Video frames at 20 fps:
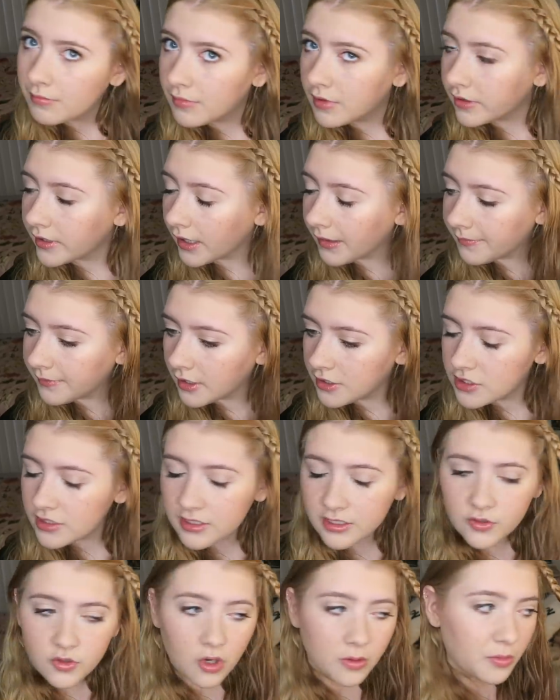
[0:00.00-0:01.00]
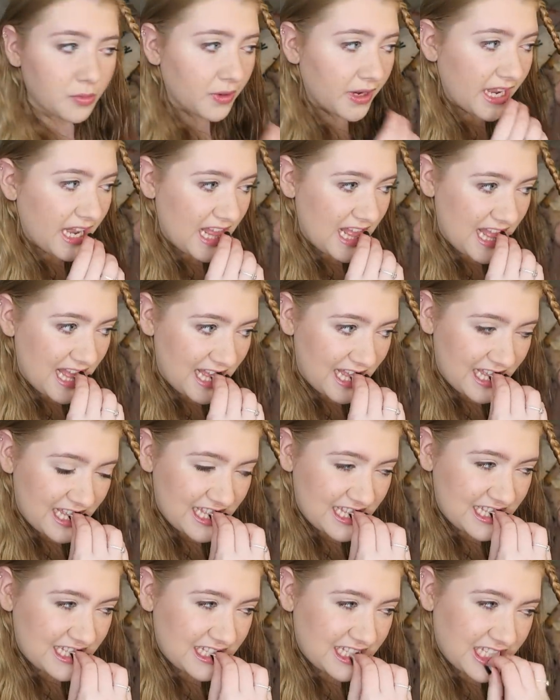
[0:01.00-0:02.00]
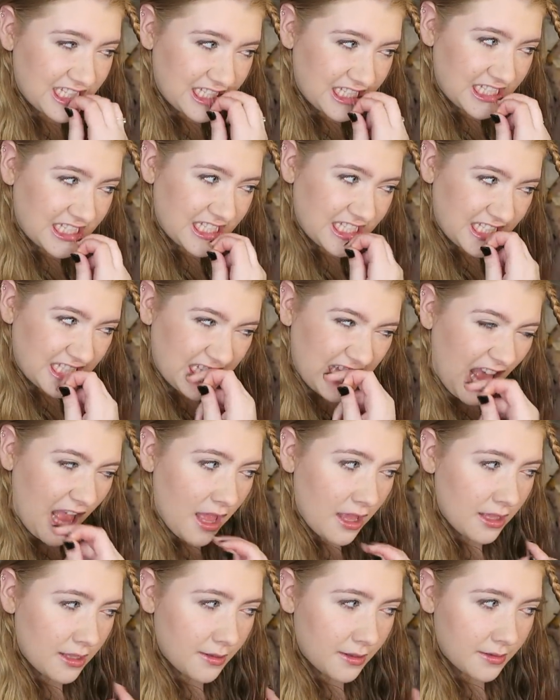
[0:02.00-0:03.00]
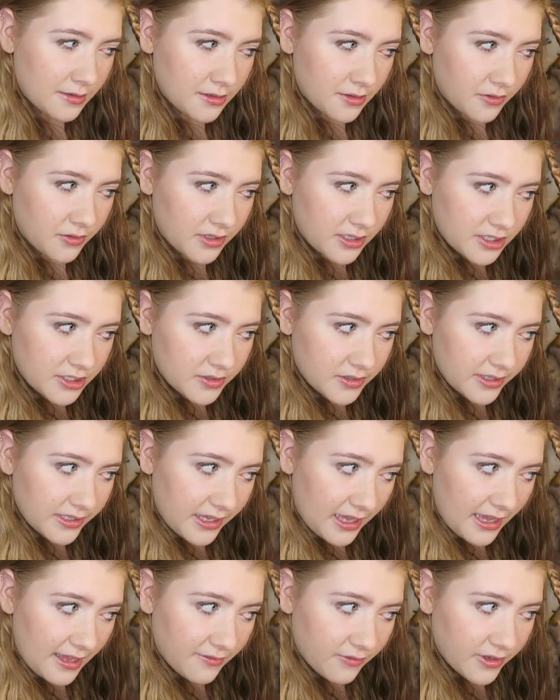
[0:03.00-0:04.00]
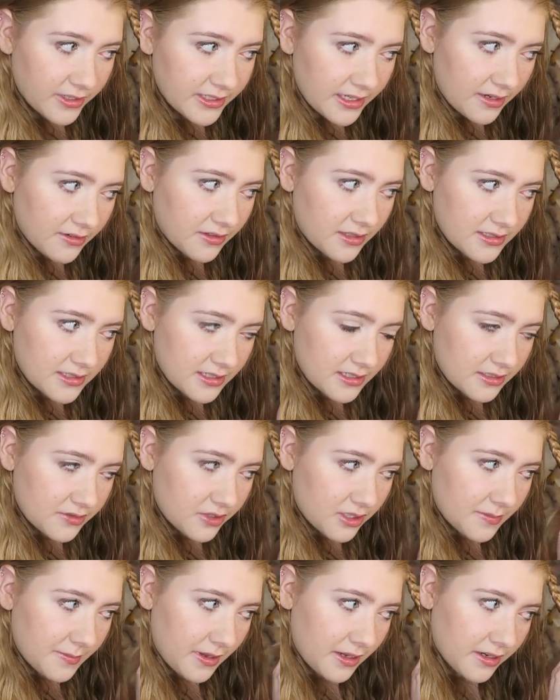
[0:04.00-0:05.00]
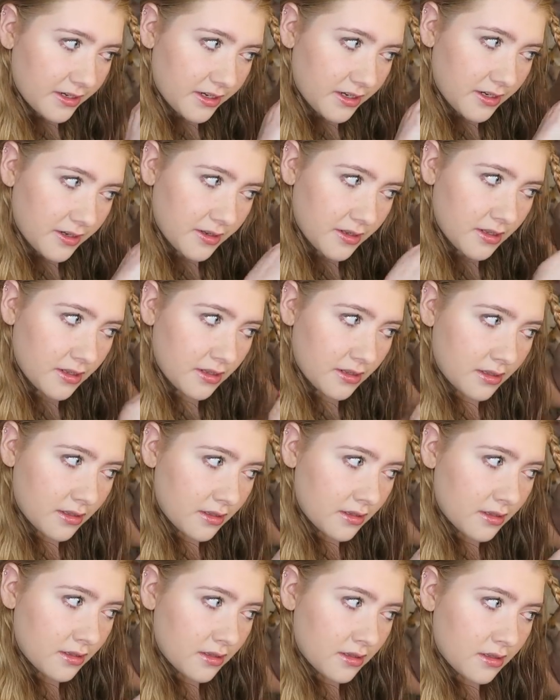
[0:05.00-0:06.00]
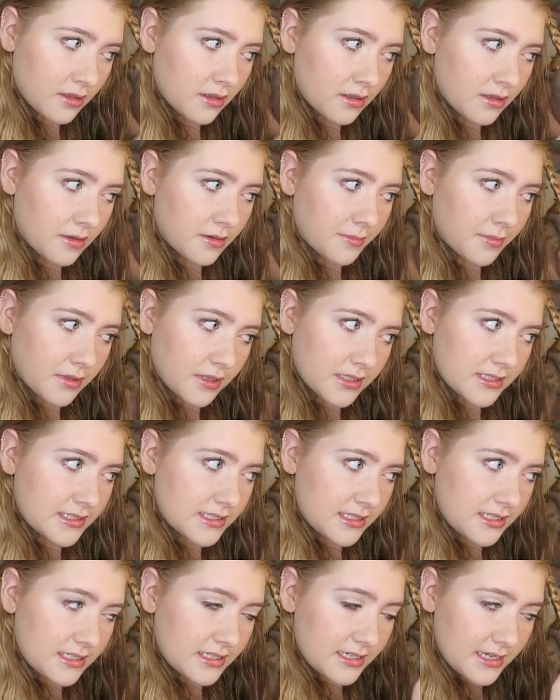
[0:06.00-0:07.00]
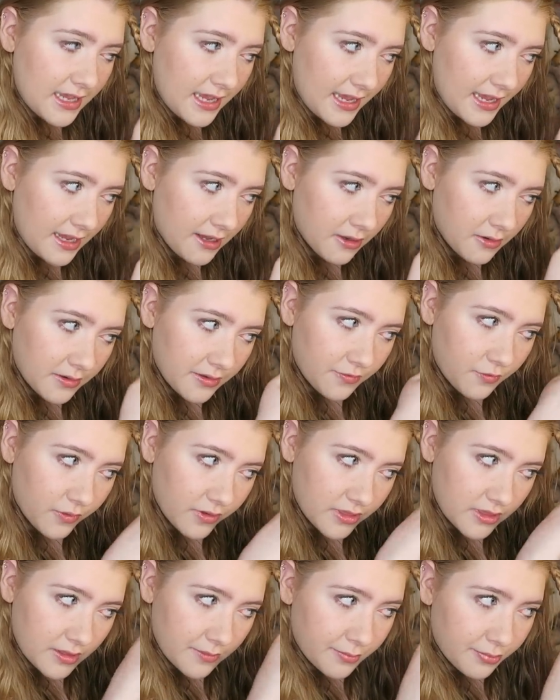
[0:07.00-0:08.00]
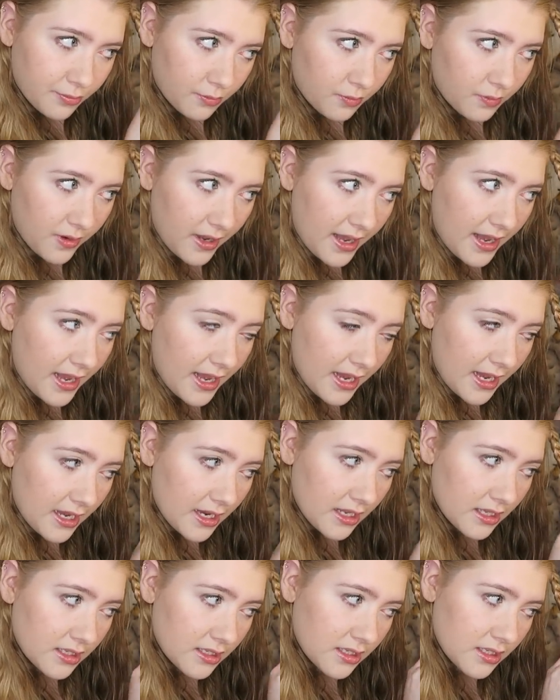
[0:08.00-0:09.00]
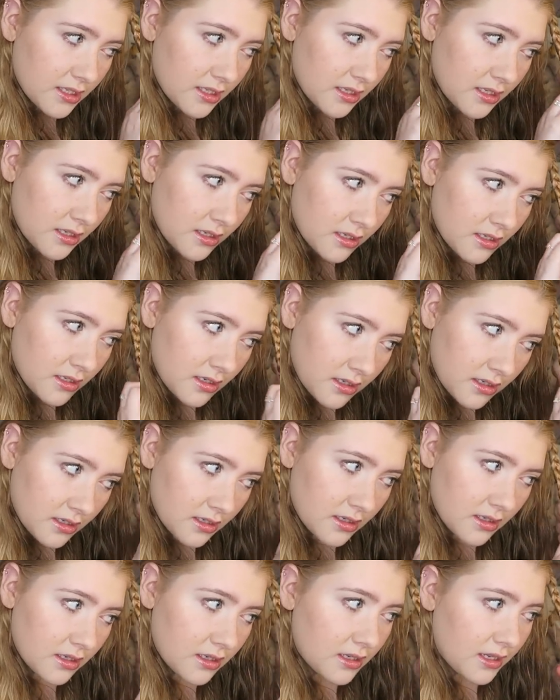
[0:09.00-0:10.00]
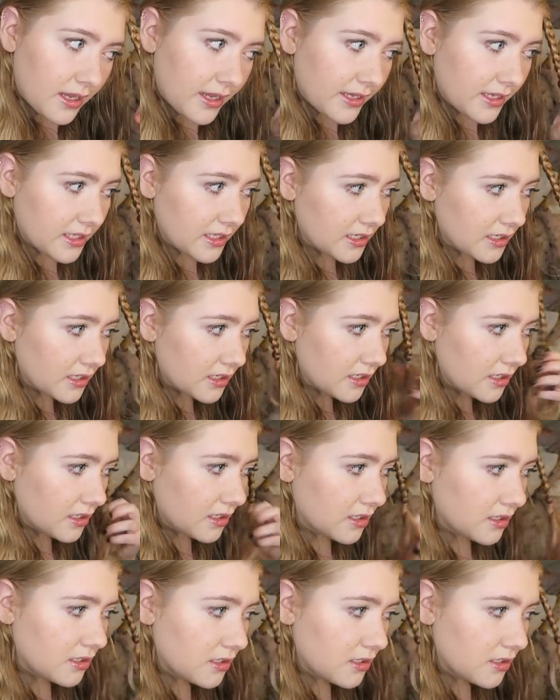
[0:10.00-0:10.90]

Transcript: But okay, that's just like a normal braid. I'm only gonna do it like halfway down because it doesn't really matter. But let's see now if with the braid, I can